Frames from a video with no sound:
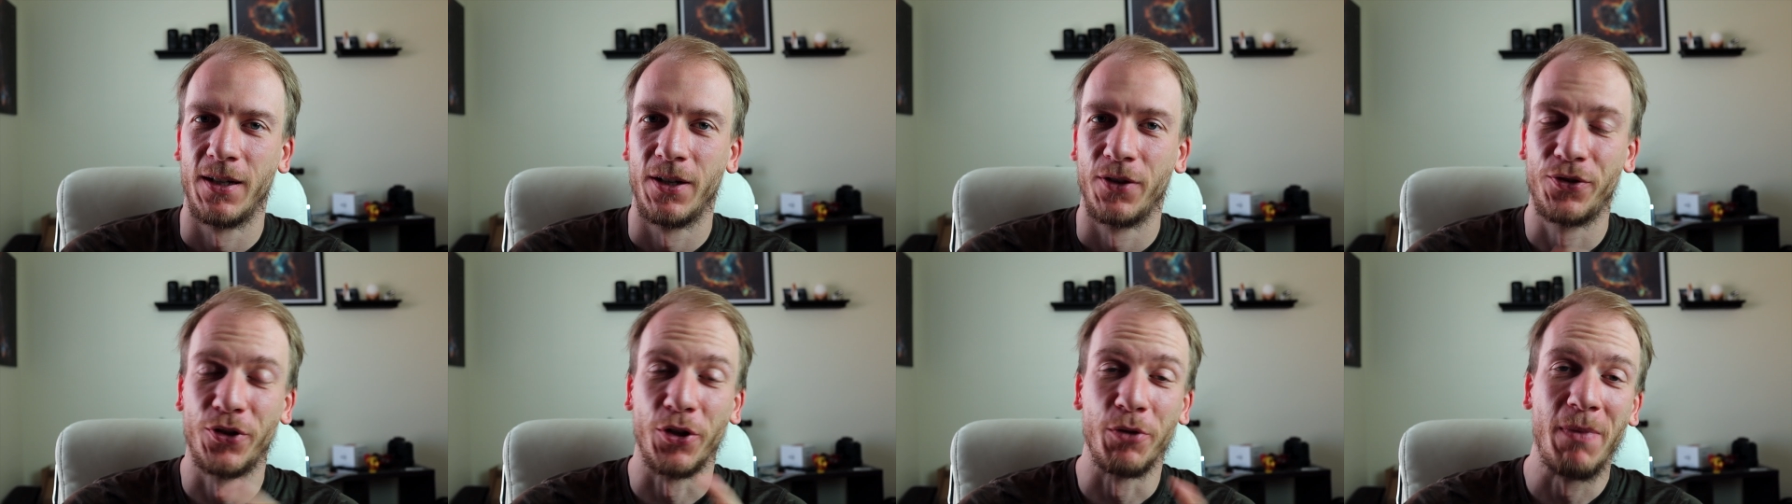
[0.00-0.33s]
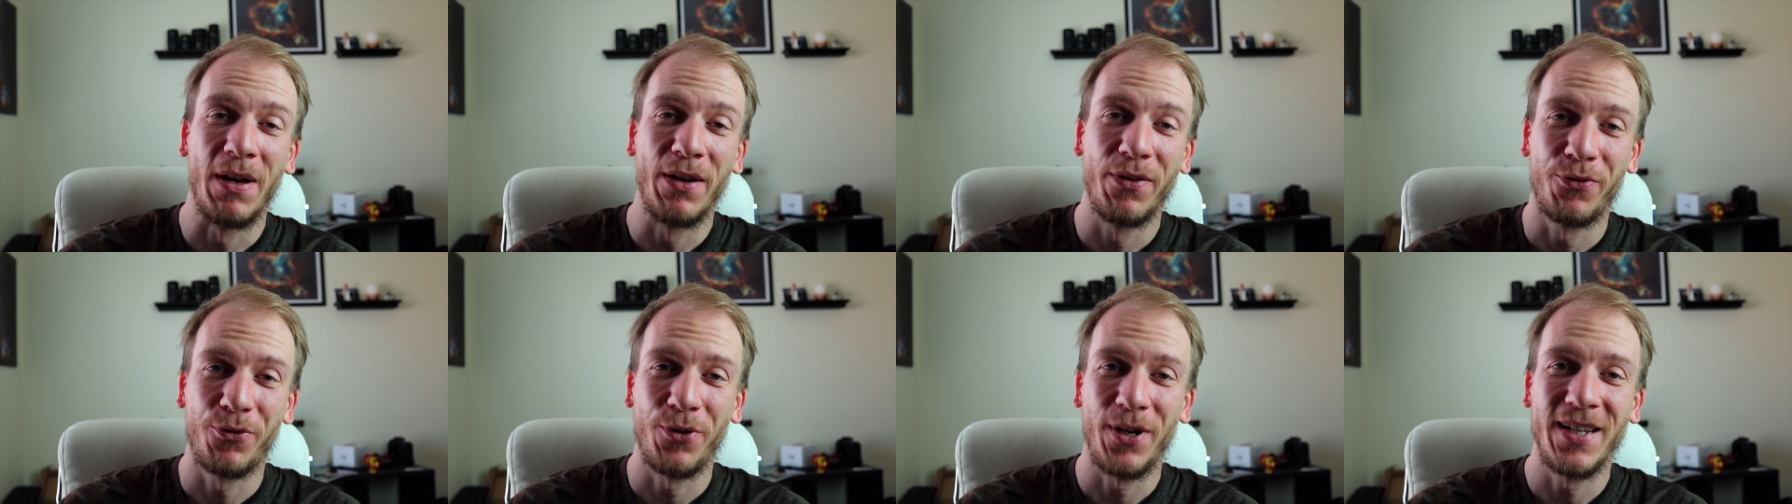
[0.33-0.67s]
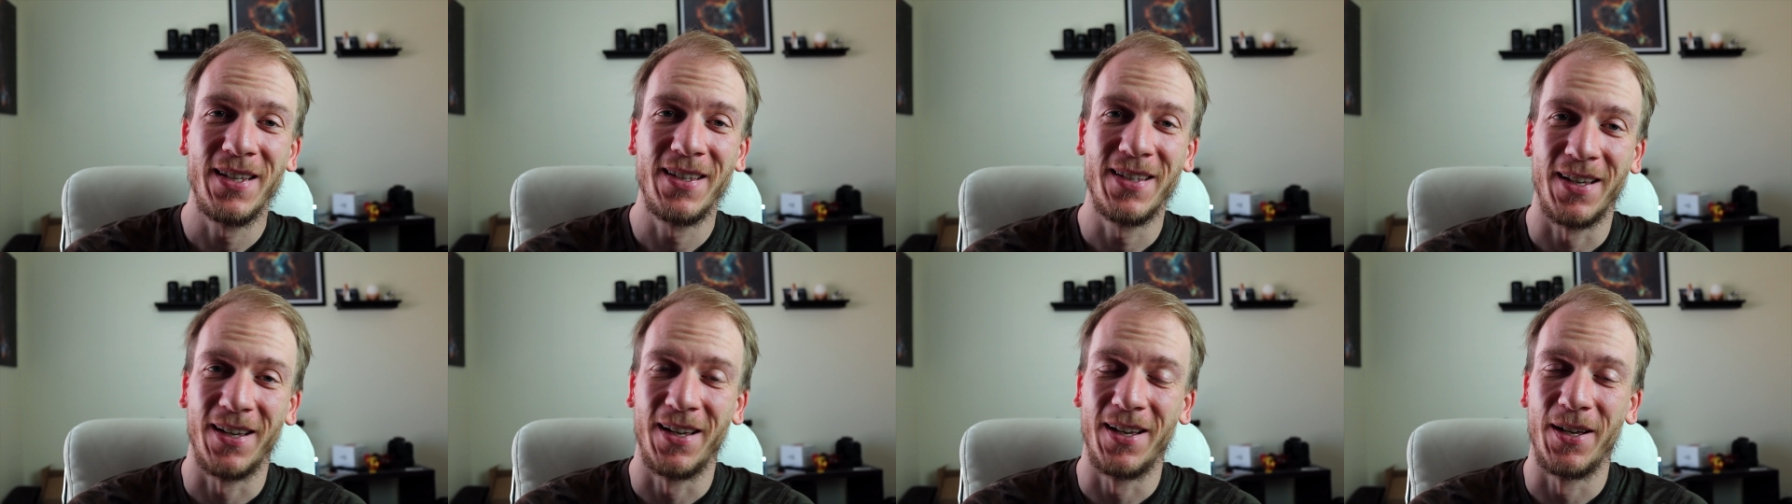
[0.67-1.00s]
So my
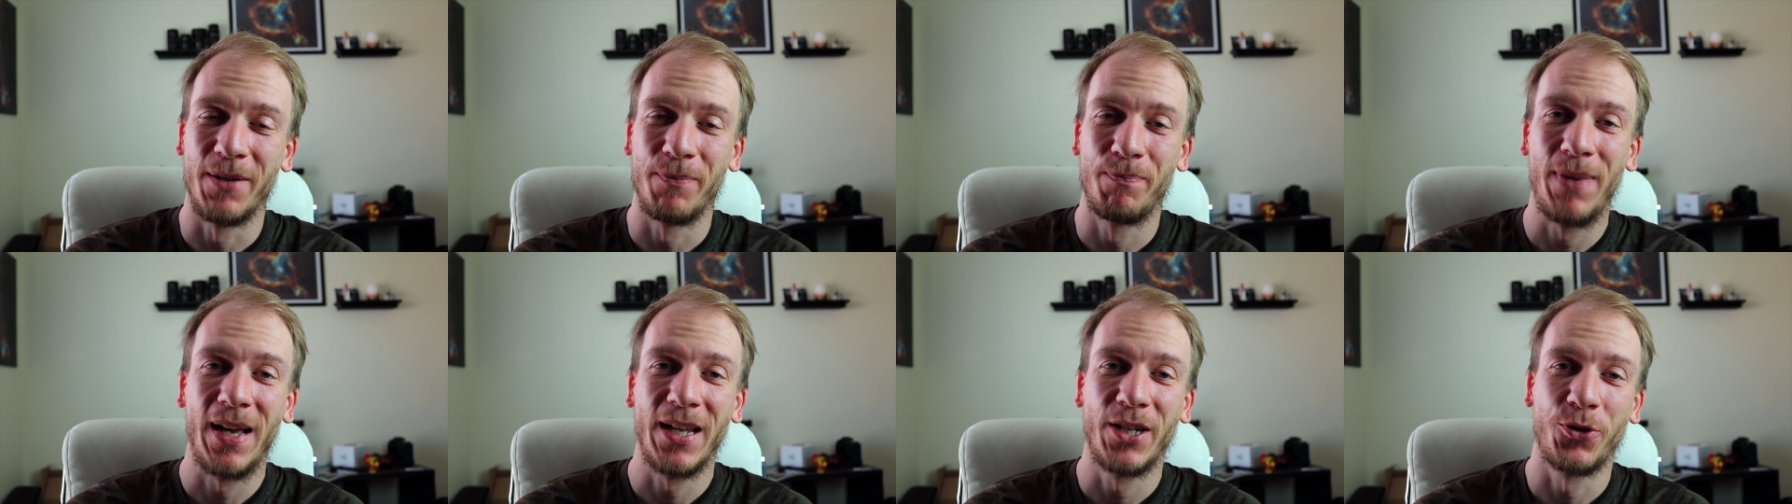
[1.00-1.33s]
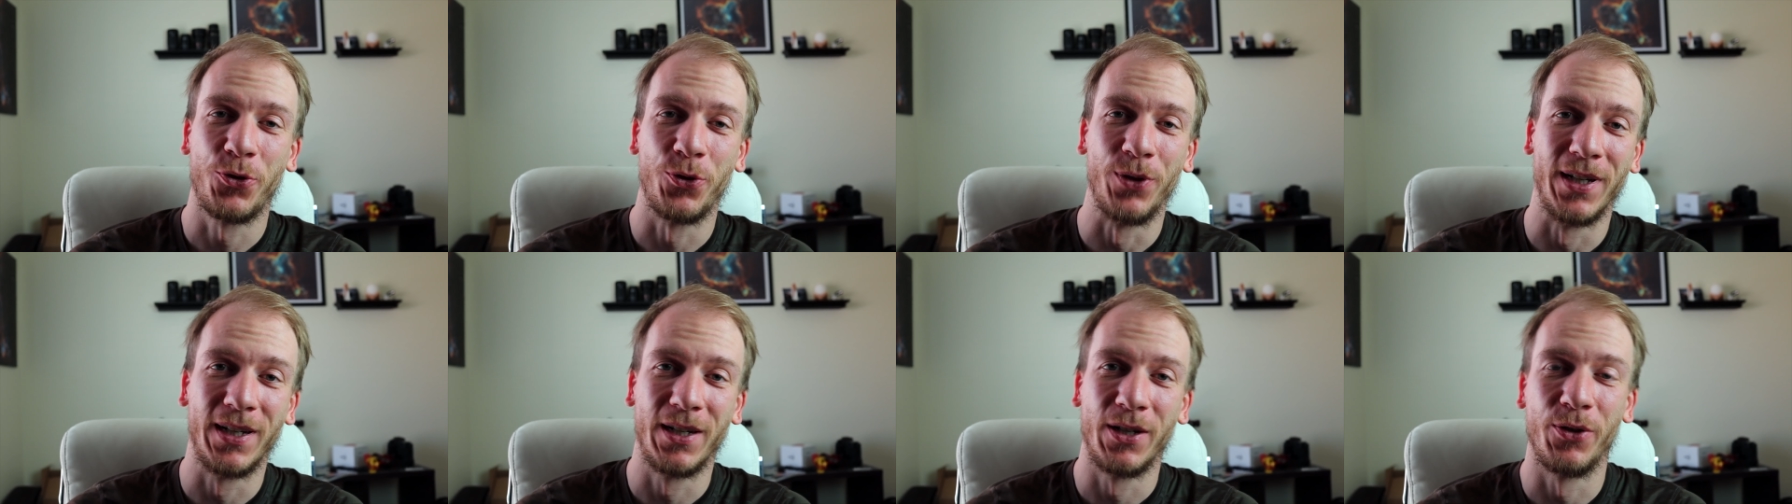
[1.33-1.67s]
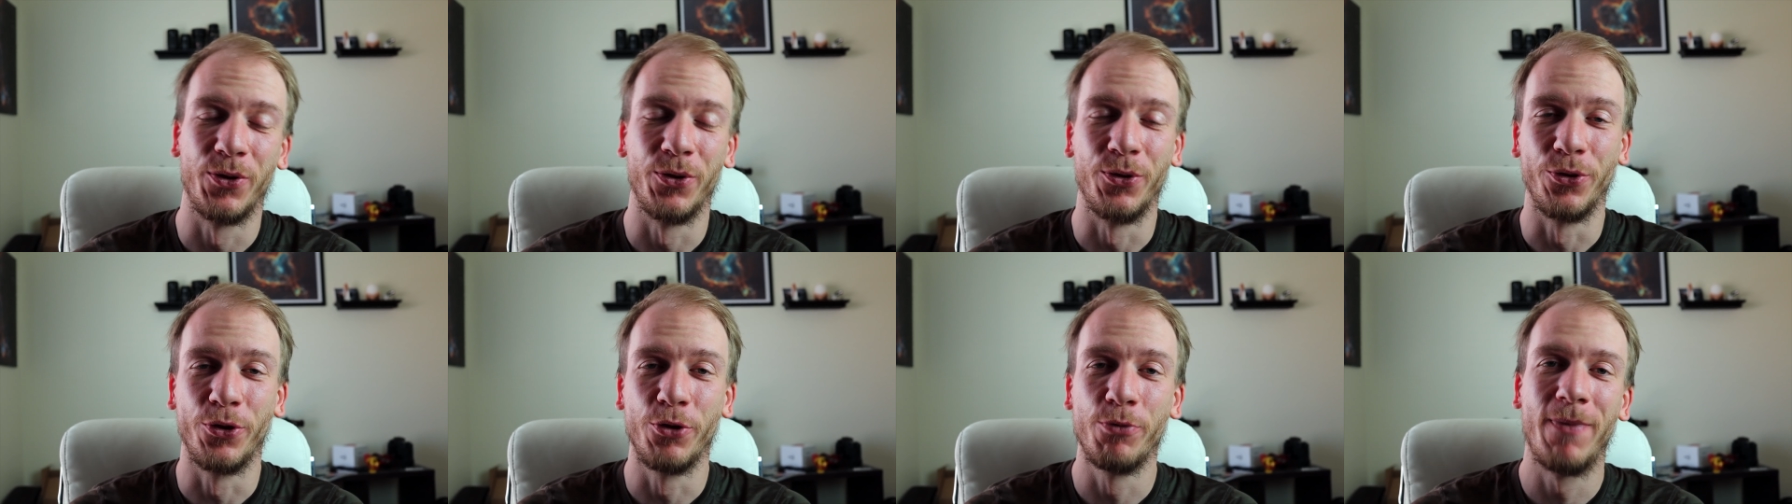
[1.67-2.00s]
friend uh, Patrick,
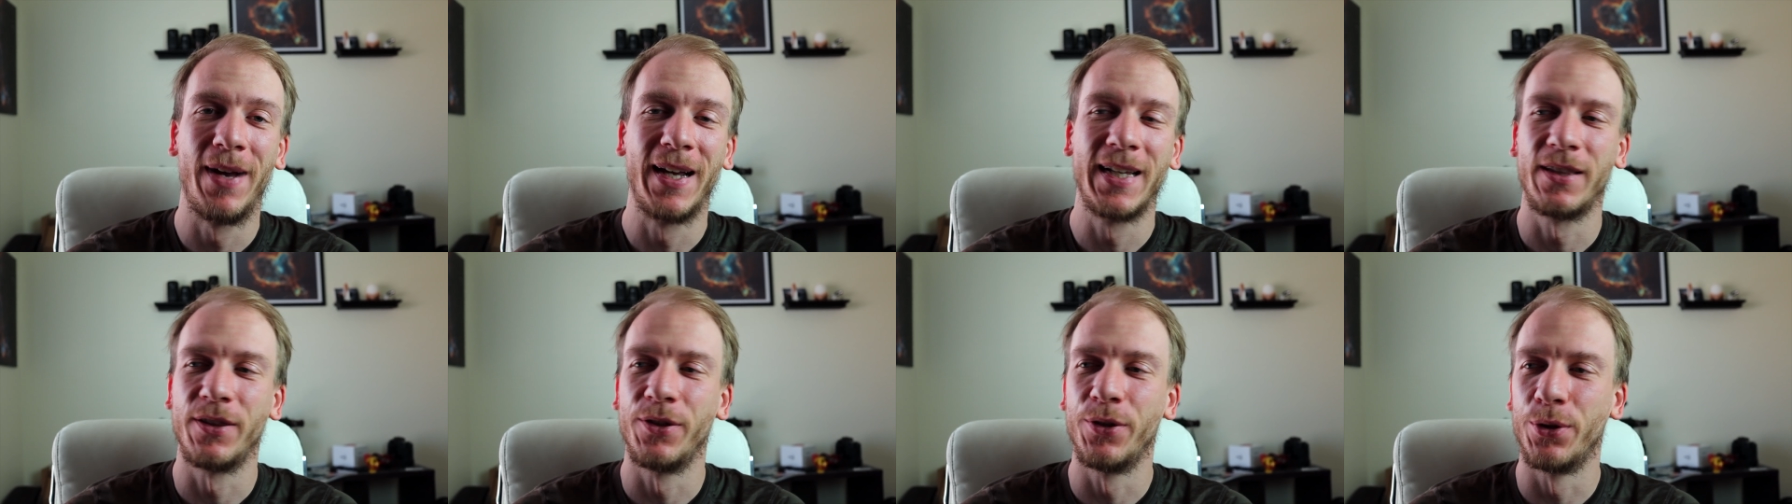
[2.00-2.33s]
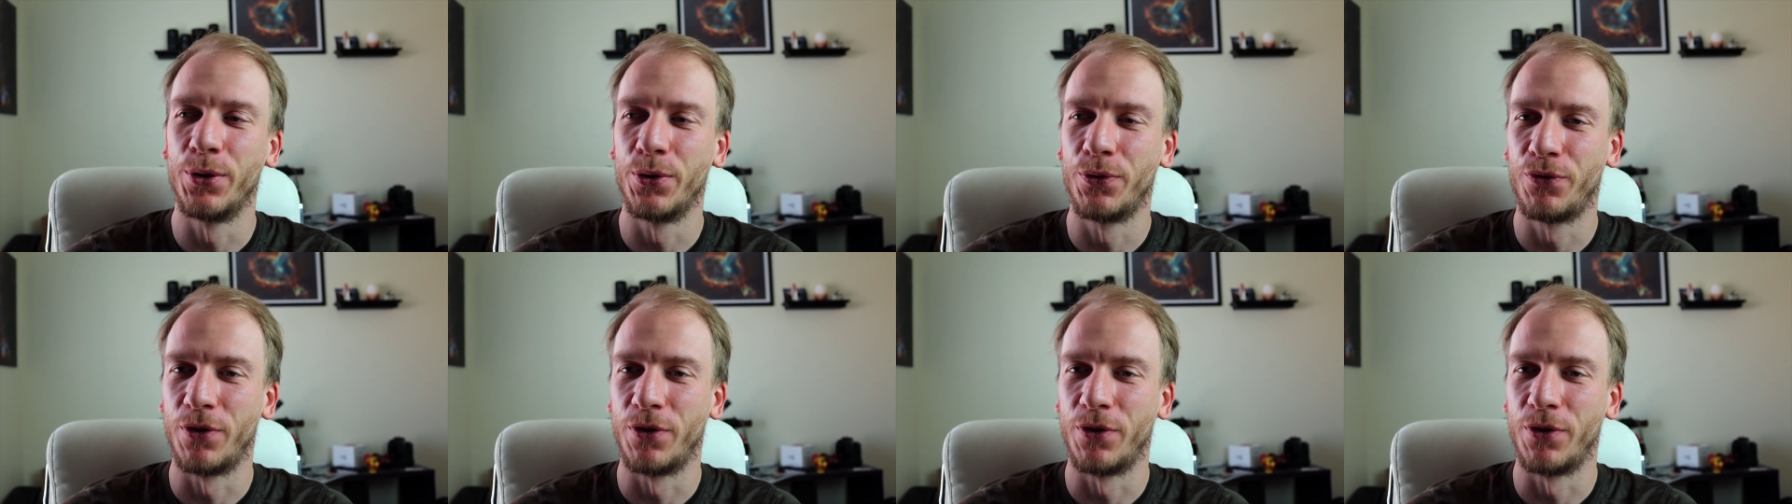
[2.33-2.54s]
who you might know